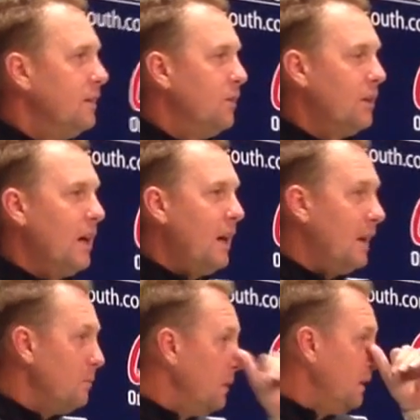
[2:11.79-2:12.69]
for a guy
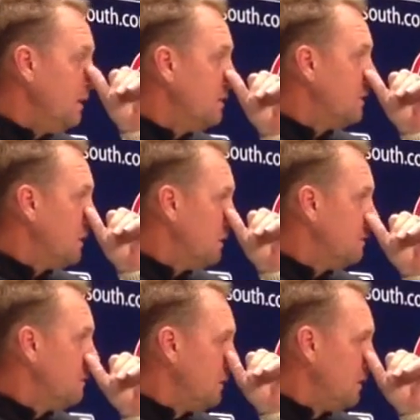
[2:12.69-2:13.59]
like me that's
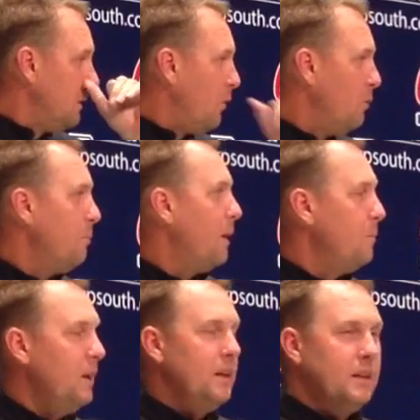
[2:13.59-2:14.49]
known by
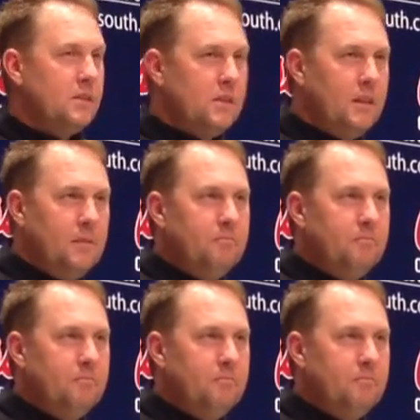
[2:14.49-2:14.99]
many as